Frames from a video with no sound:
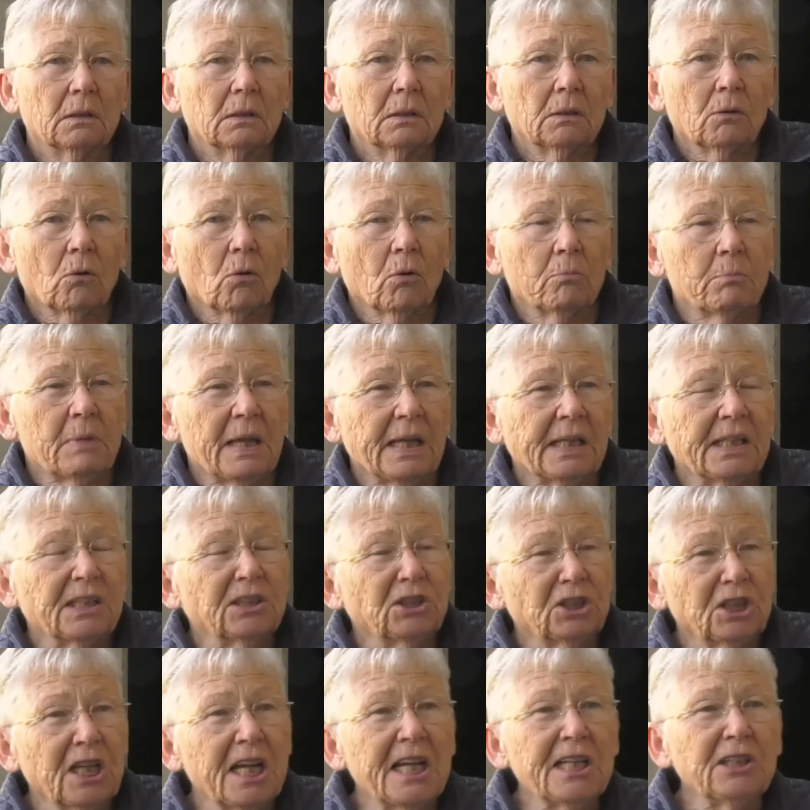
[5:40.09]
or making
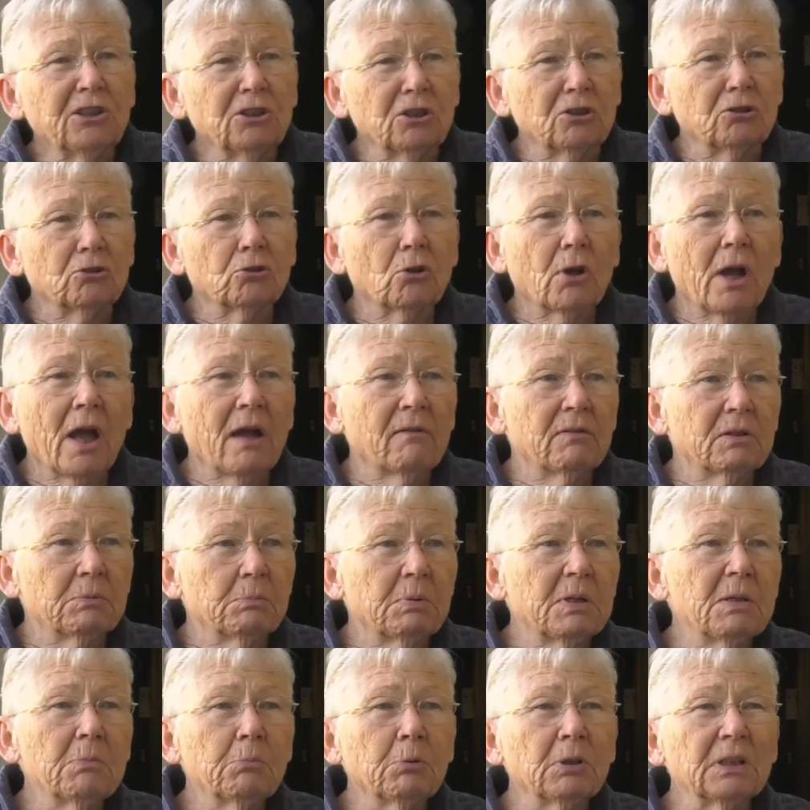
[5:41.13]
changes or having
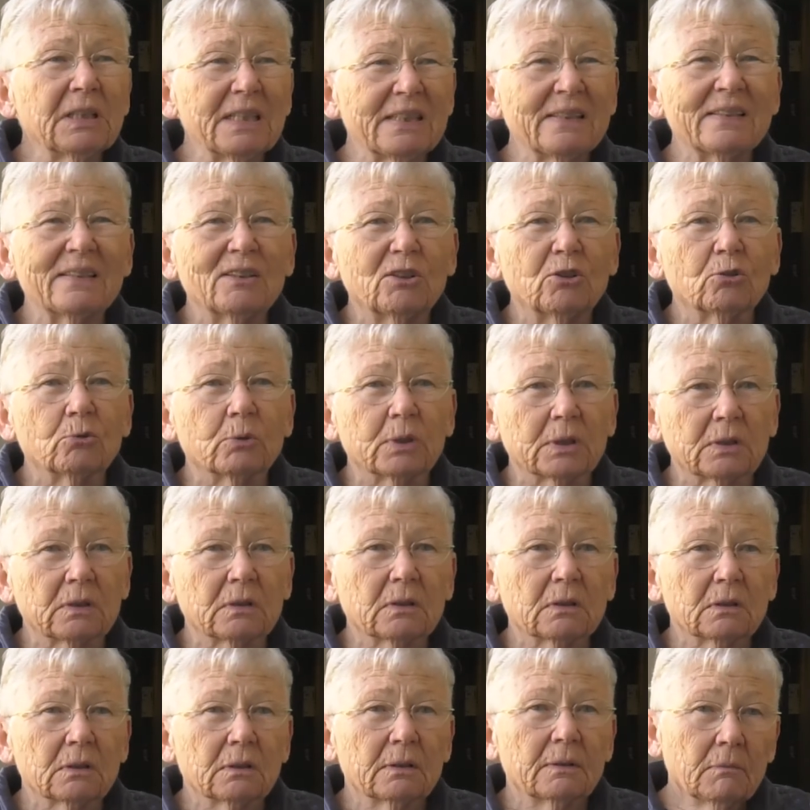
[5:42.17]
people listen to
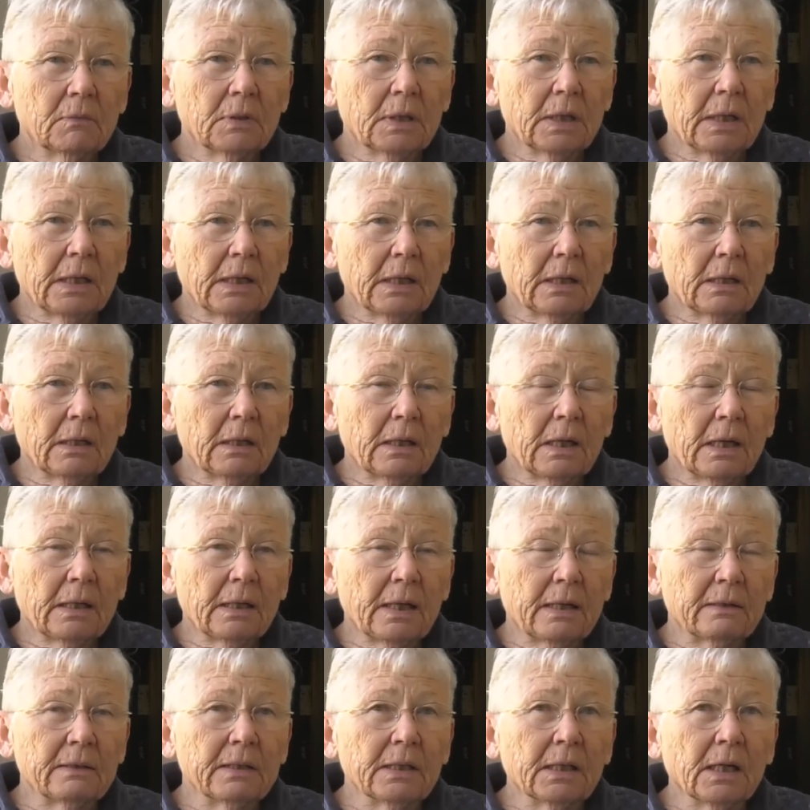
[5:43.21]
us. And
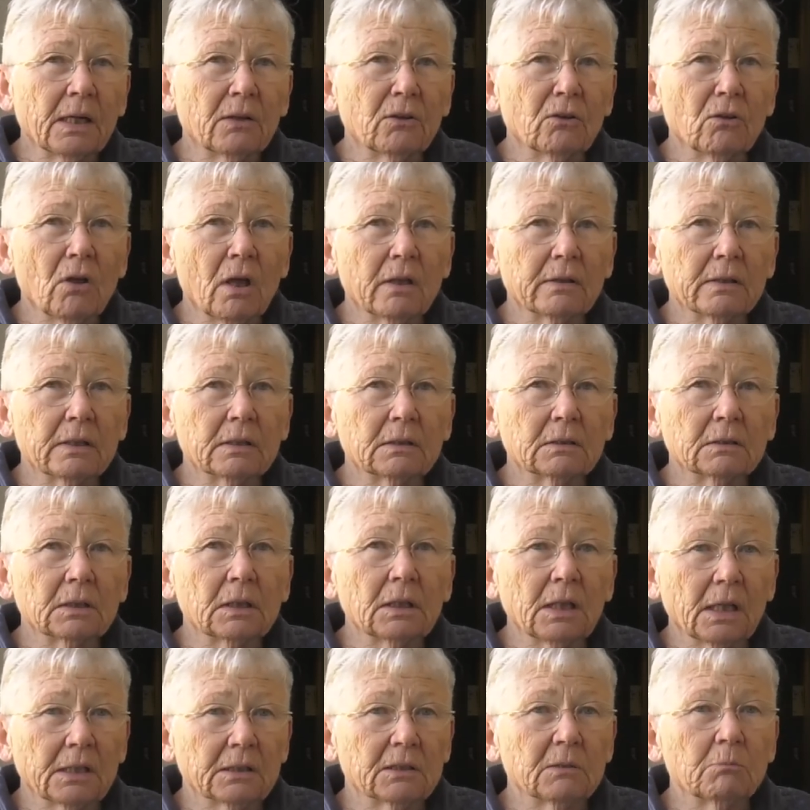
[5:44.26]
I think I thought that
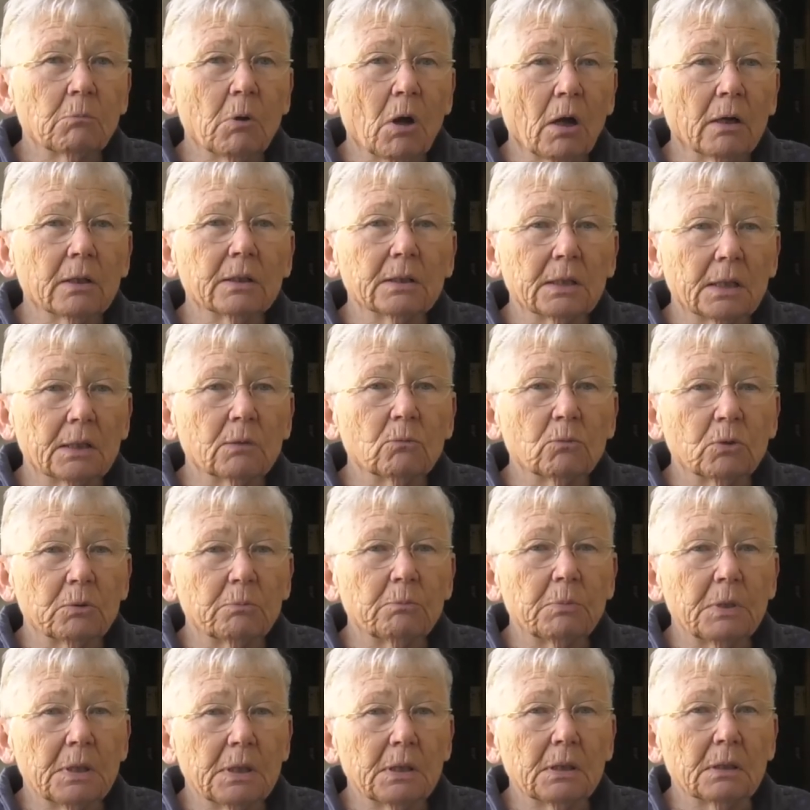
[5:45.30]
collective bargaining
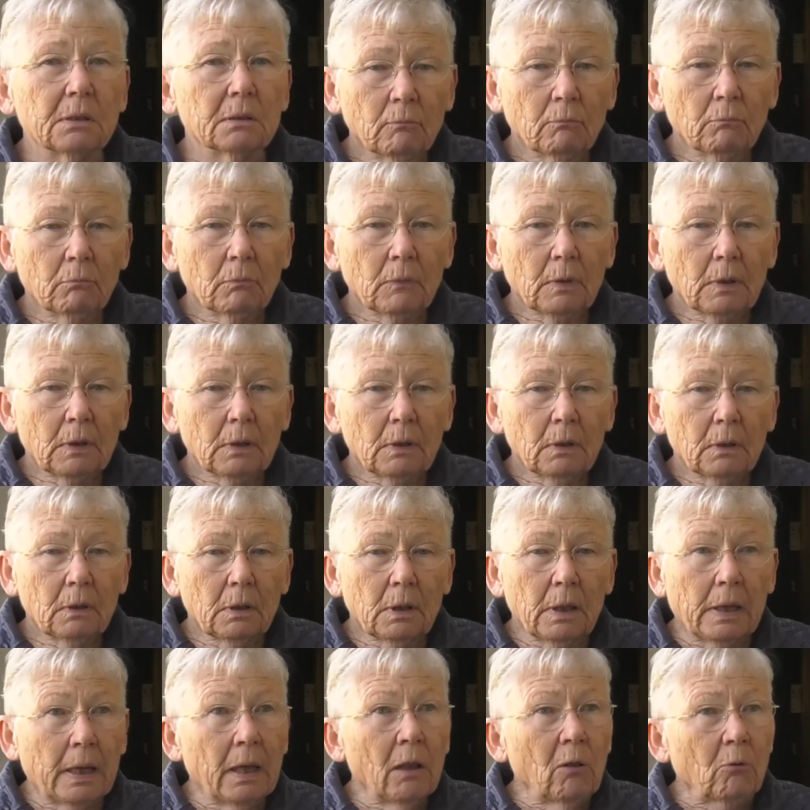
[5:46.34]
would be
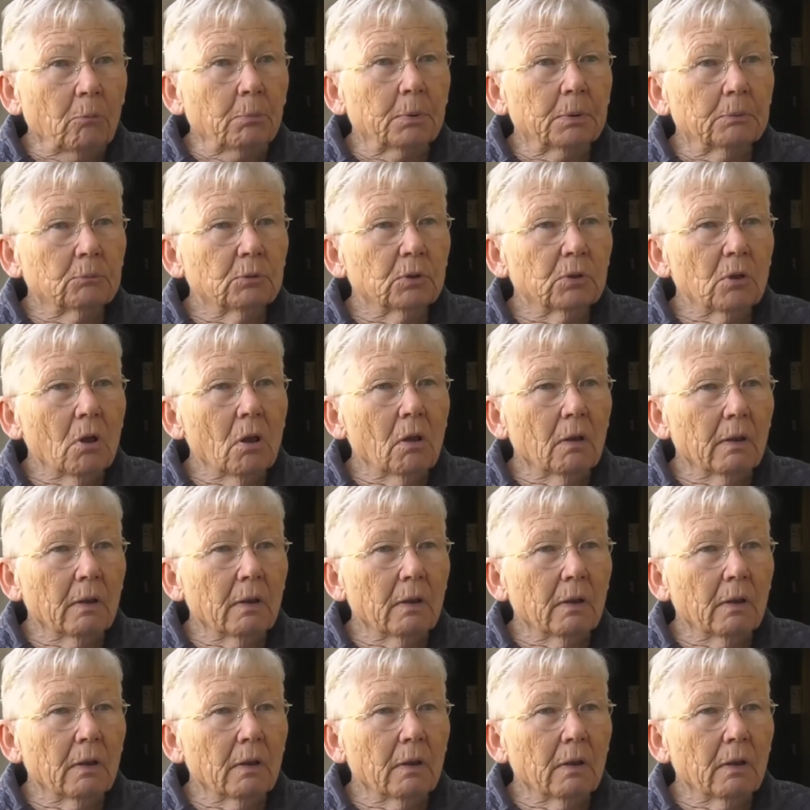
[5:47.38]
a help with all